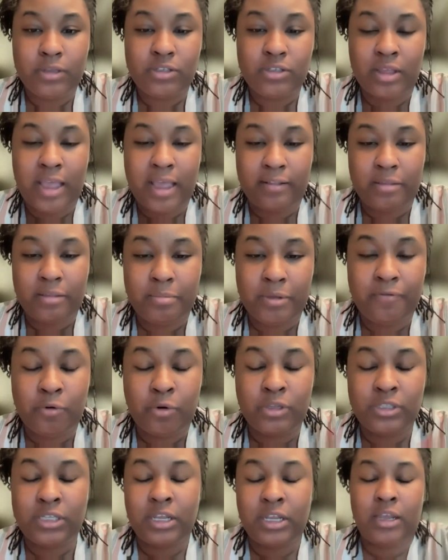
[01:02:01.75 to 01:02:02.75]
So they to be
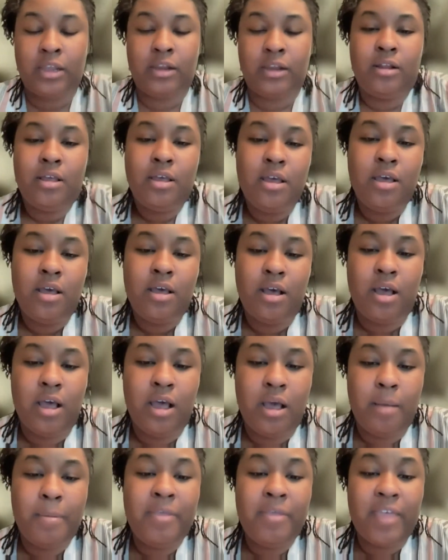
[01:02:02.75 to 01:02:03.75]
14.
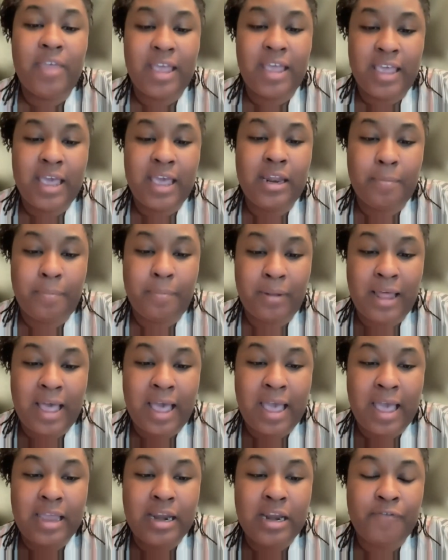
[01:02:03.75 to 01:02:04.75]
And they can
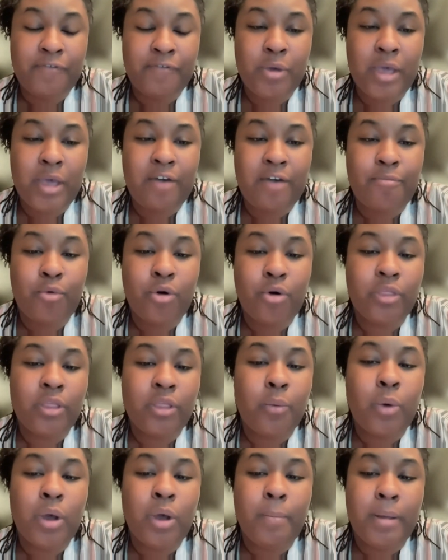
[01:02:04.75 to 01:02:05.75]
apply. And if you have more
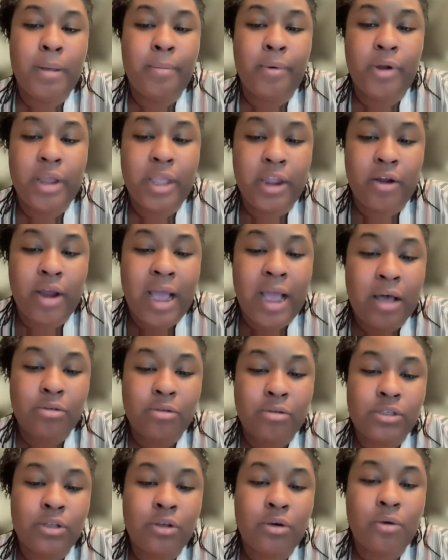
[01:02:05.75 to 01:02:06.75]
than one member in your
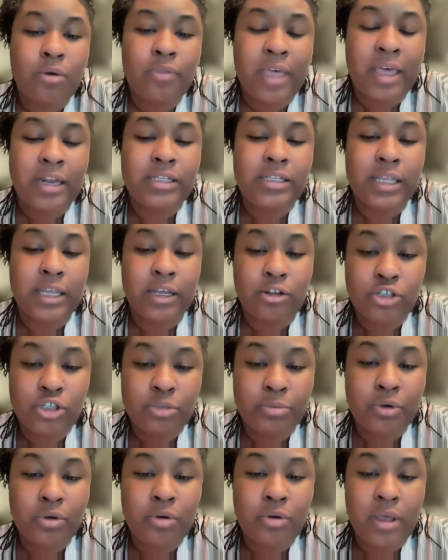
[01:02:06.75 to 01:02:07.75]
household that is
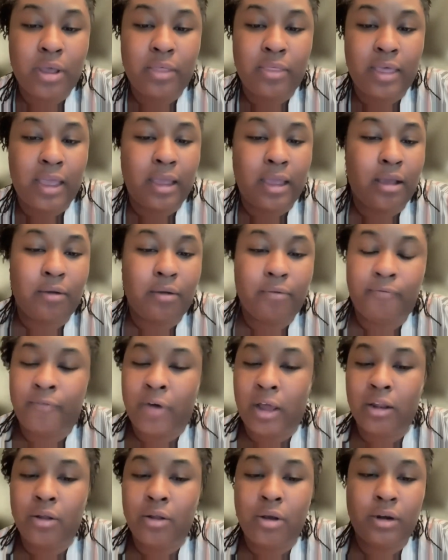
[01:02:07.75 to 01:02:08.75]
eligible and they
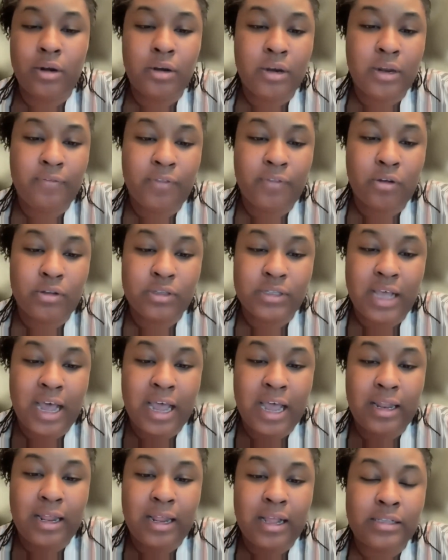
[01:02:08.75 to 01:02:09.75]
follow underneath those
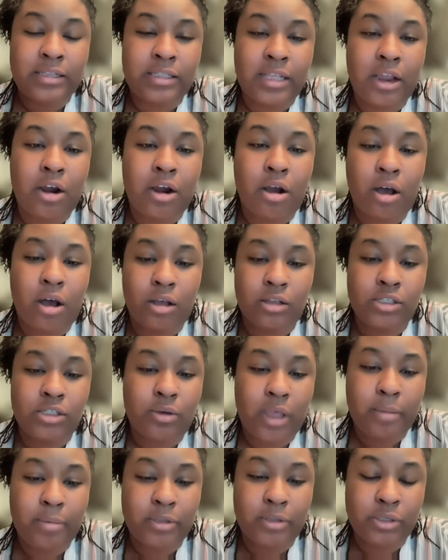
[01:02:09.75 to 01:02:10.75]
guidelines, they are
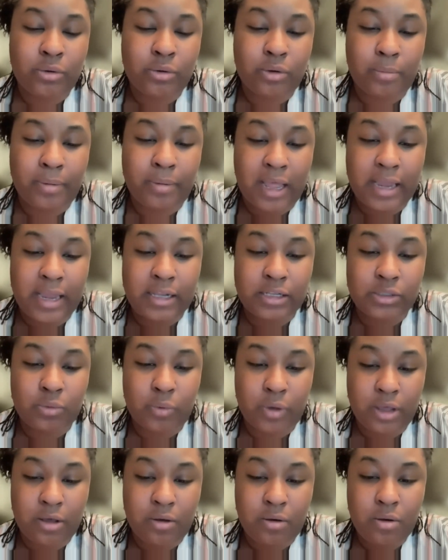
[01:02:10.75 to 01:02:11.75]
also able to apply as
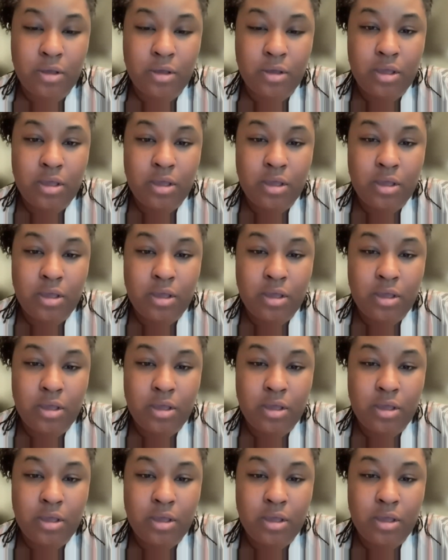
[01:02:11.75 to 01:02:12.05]
well.